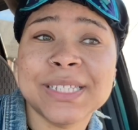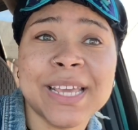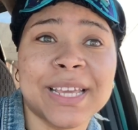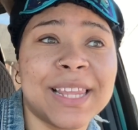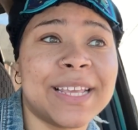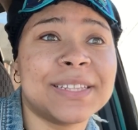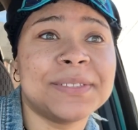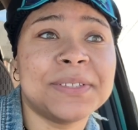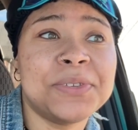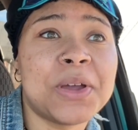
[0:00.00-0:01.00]
his thing. Like,
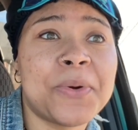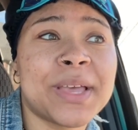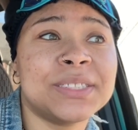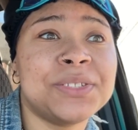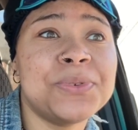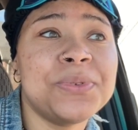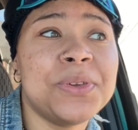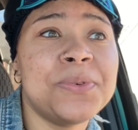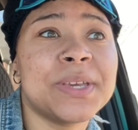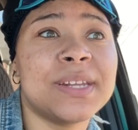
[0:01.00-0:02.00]

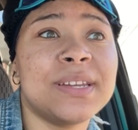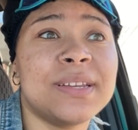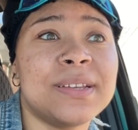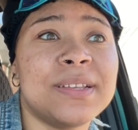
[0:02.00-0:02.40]
you can,